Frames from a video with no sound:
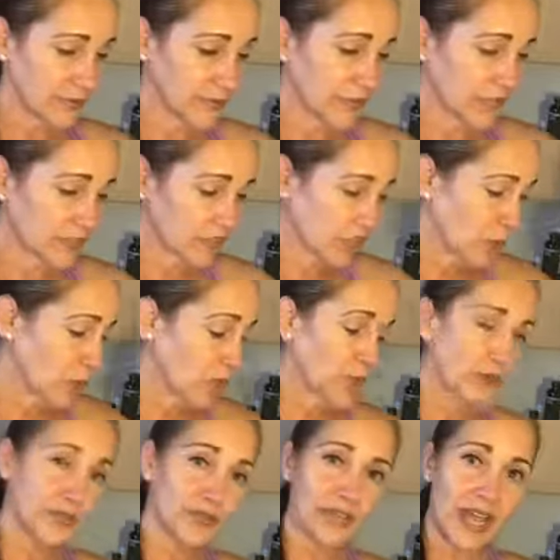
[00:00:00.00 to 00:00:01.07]
Someone
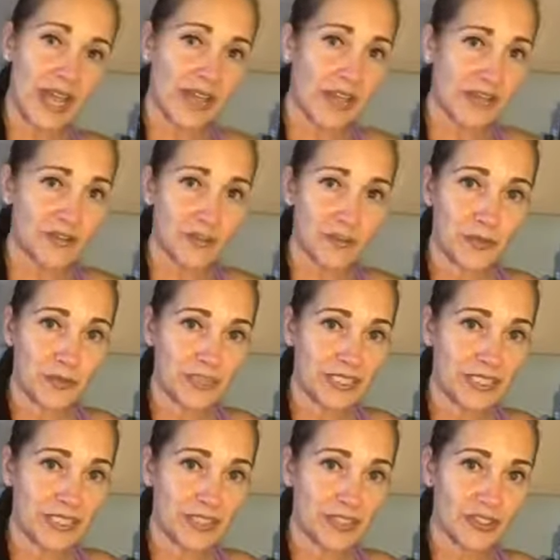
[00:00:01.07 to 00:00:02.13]
who's not comfortable in the
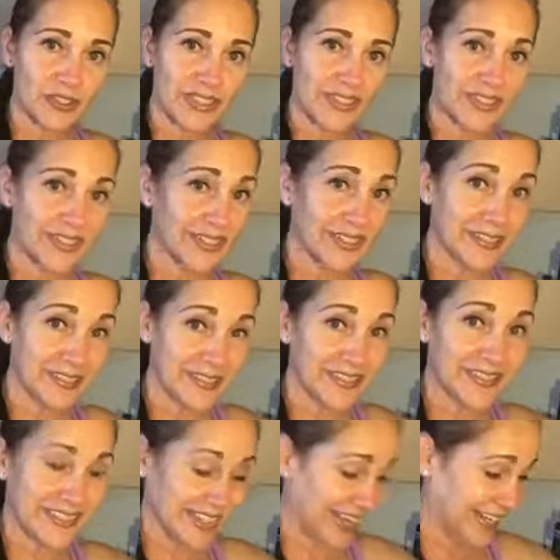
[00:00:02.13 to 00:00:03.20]
kitchen,
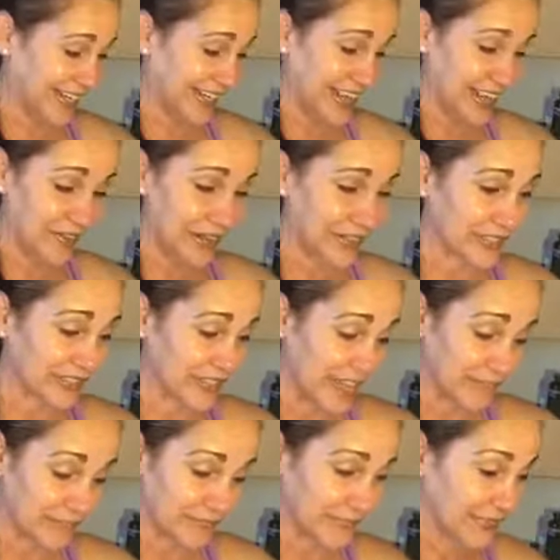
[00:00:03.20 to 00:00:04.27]
it's not going to have a hard
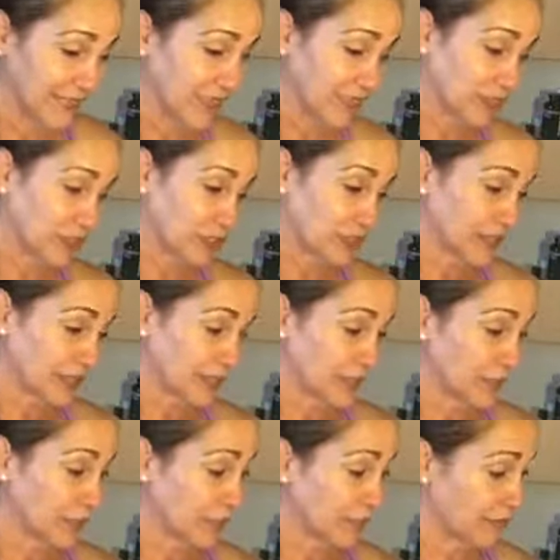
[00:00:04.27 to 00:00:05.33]
time doing this.
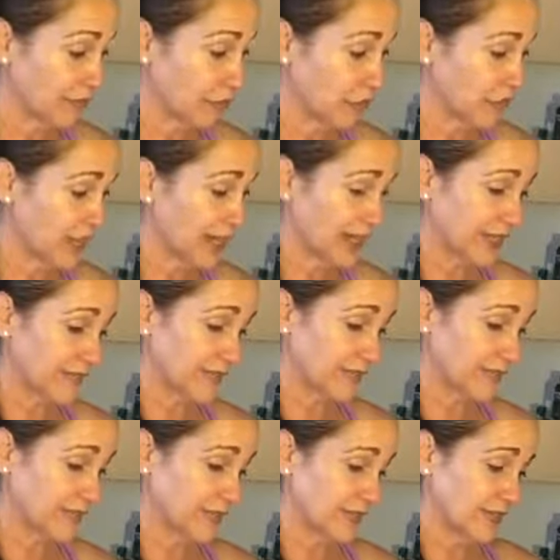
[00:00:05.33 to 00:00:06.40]
I'm putting 4 eggs.
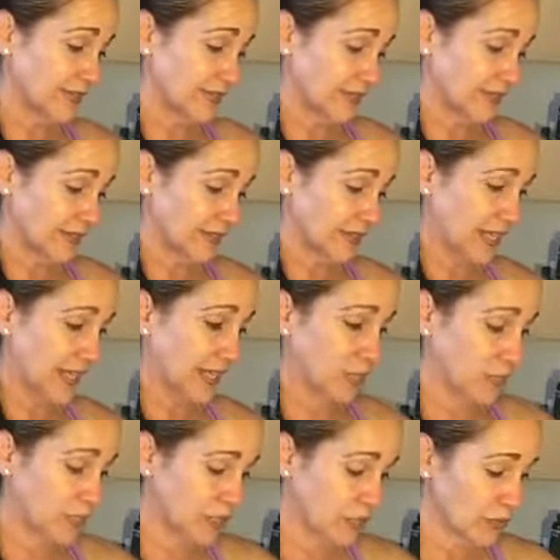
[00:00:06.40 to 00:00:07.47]
Okay,
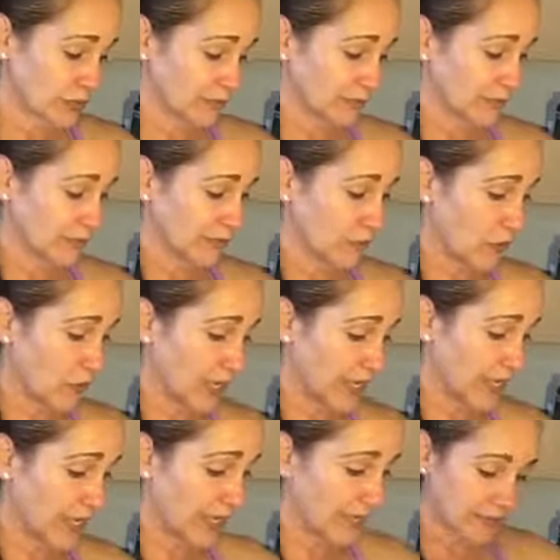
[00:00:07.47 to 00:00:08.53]
woo! 4
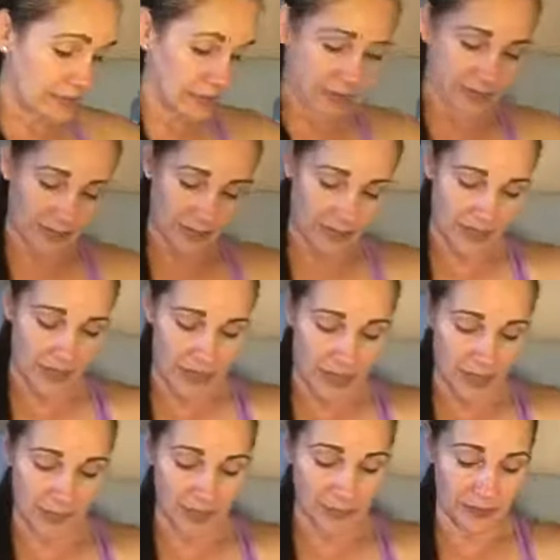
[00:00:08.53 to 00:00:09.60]
eggs.
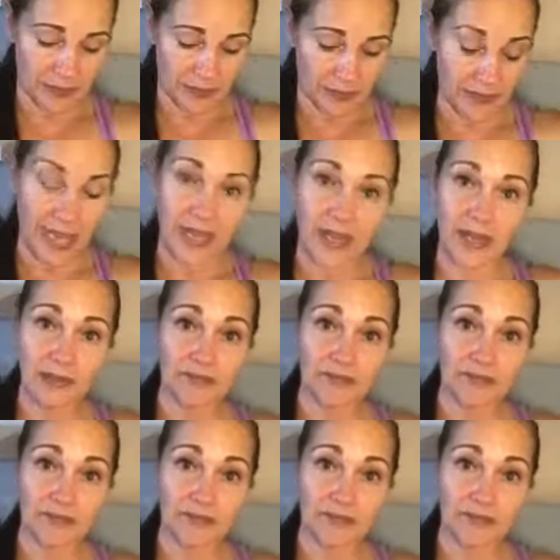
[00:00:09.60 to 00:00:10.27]
I'm going to mix that up.